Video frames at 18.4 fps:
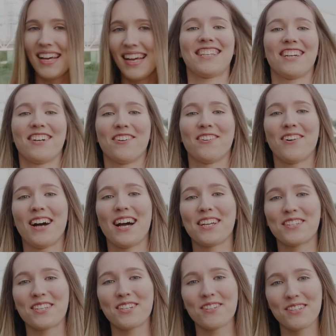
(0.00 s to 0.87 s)
So
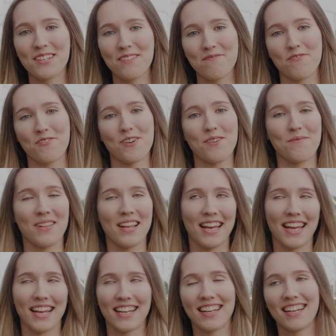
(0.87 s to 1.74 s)
I saw them from
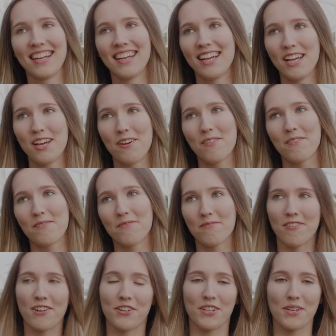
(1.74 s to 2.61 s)
like
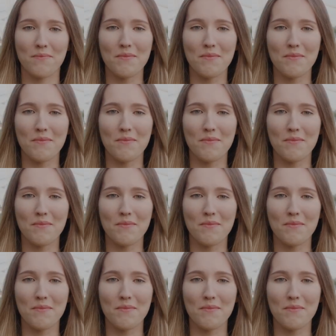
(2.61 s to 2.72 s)
30